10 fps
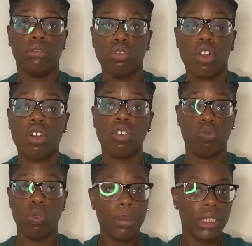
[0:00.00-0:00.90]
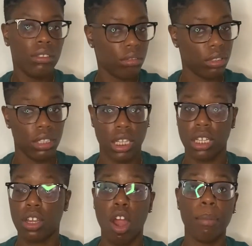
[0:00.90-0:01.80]
you hurt women,
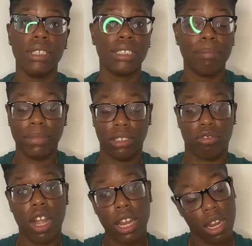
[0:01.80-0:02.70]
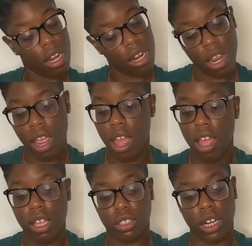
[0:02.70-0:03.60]
karma zips, right?
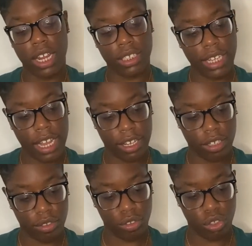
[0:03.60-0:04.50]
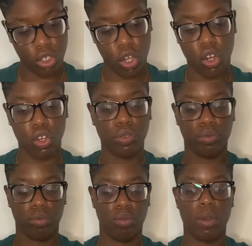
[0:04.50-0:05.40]
So that's that. So
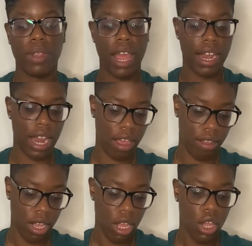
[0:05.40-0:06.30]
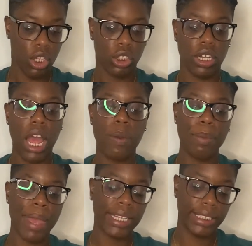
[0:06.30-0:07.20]
where we at now? So now we
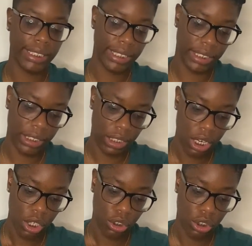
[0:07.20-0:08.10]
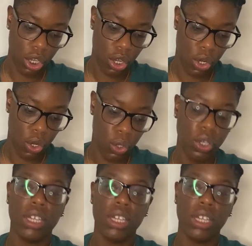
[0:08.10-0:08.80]
back to Sissy. So